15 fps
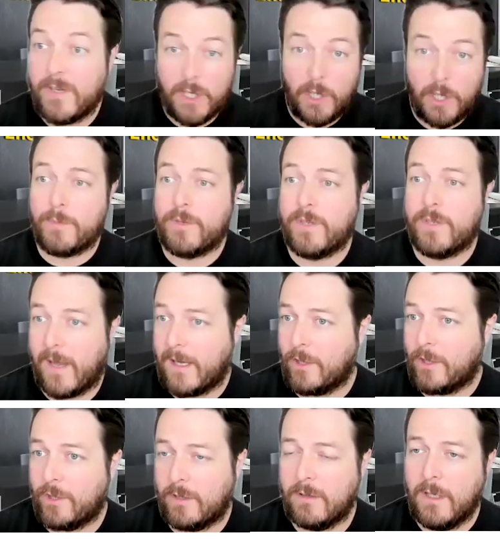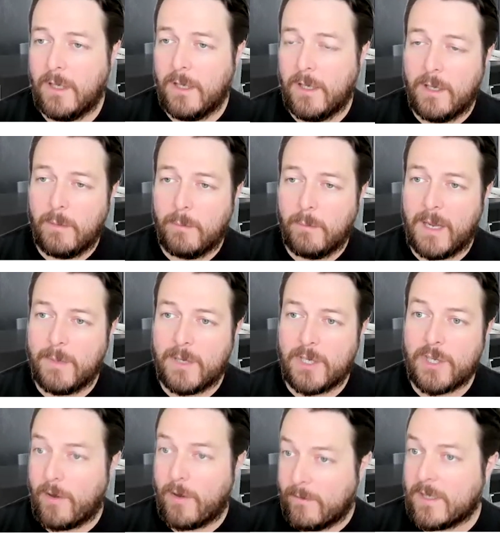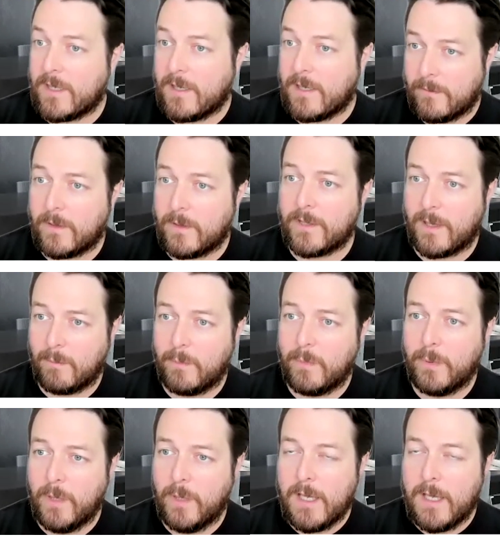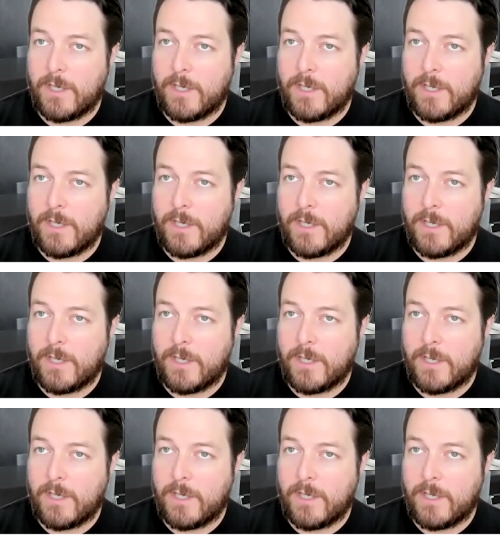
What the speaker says: a physical observation, maybe a site visit, for example.